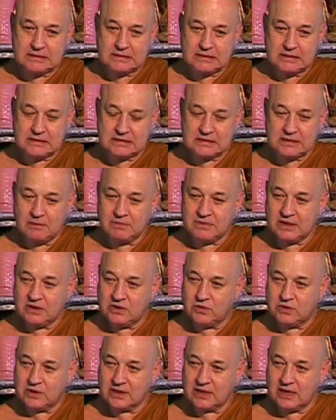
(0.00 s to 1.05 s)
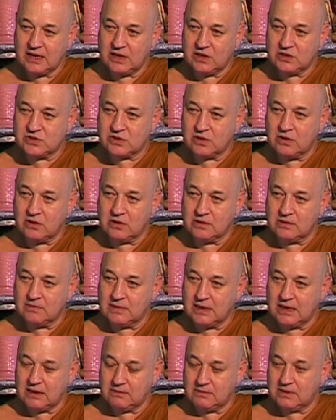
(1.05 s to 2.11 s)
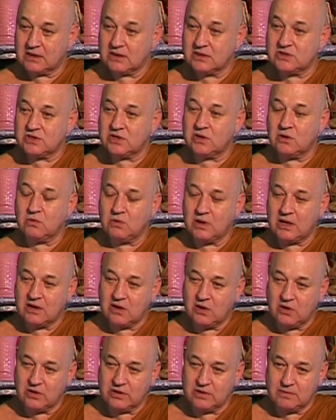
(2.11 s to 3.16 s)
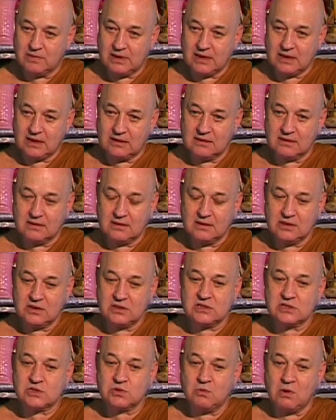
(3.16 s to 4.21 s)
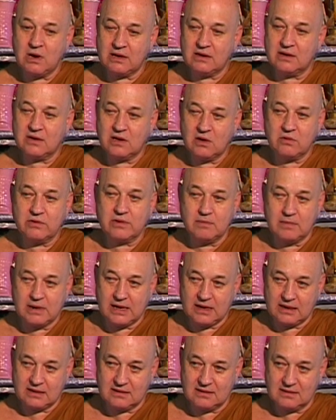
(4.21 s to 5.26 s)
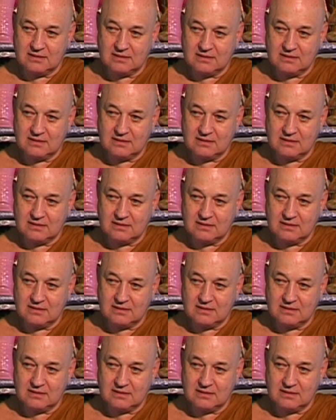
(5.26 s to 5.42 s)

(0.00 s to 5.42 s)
something to engage or hold the mind, because you don't want to hold the mind. You just want to know the mind.